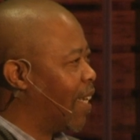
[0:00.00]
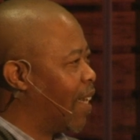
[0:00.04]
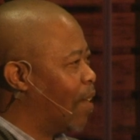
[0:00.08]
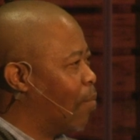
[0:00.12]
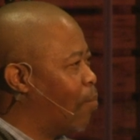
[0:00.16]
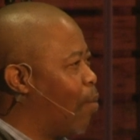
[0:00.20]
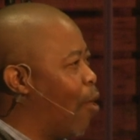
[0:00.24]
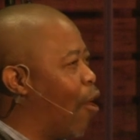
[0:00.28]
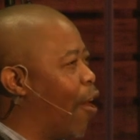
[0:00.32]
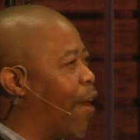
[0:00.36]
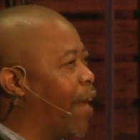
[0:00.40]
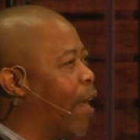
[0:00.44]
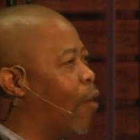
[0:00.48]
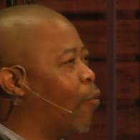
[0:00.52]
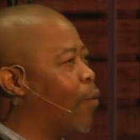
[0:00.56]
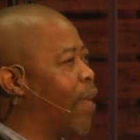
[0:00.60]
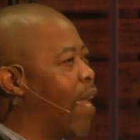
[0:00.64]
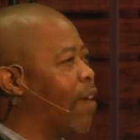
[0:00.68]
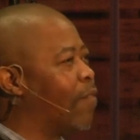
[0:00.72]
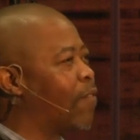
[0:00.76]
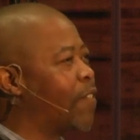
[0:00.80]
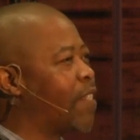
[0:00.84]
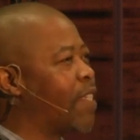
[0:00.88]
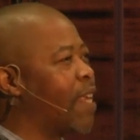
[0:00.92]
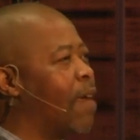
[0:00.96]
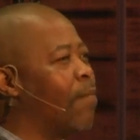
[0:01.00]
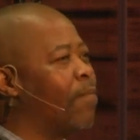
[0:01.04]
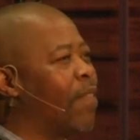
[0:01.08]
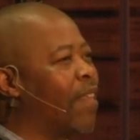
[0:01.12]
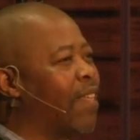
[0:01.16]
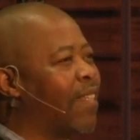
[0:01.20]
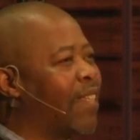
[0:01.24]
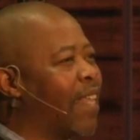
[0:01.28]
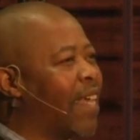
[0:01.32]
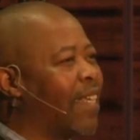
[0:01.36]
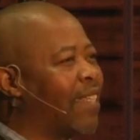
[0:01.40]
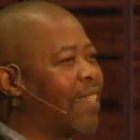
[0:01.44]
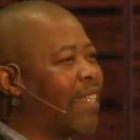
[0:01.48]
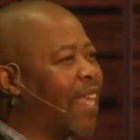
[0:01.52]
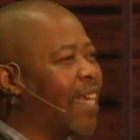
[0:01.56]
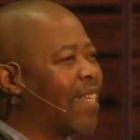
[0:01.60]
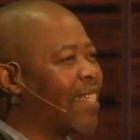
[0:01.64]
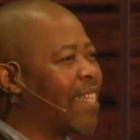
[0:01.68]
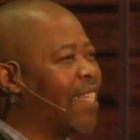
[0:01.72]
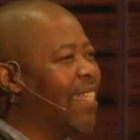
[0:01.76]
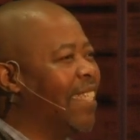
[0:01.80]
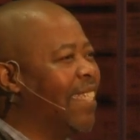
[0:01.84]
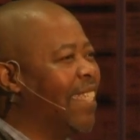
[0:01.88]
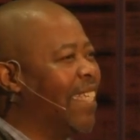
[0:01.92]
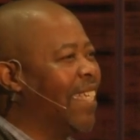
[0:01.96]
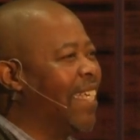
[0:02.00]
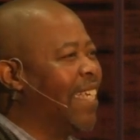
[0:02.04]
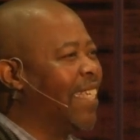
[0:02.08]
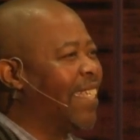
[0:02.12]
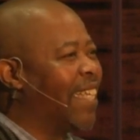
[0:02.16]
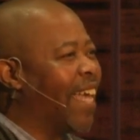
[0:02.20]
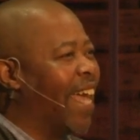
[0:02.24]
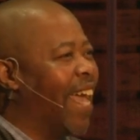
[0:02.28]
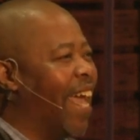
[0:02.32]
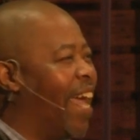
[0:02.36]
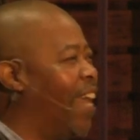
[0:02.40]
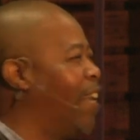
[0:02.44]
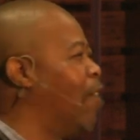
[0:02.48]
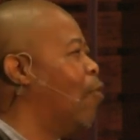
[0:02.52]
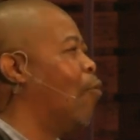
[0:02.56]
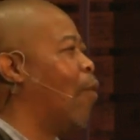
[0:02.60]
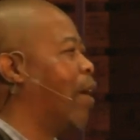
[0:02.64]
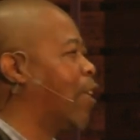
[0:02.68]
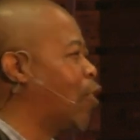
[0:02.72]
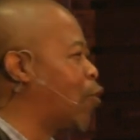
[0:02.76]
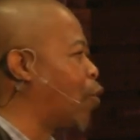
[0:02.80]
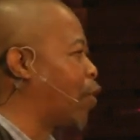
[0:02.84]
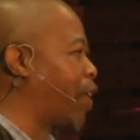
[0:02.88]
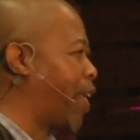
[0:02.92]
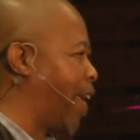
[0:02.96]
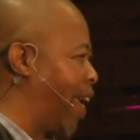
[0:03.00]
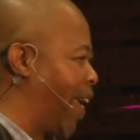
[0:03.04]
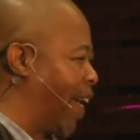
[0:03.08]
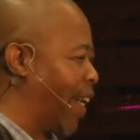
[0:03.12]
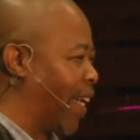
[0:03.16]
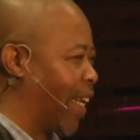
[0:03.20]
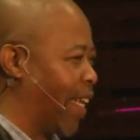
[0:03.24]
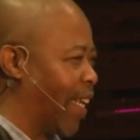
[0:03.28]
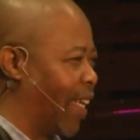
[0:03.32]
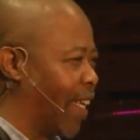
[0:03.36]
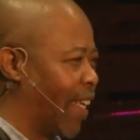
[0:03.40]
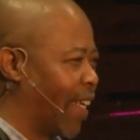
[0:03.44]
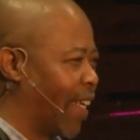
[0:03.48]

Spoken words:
Bona, we have something that doesn't need anyone to carry.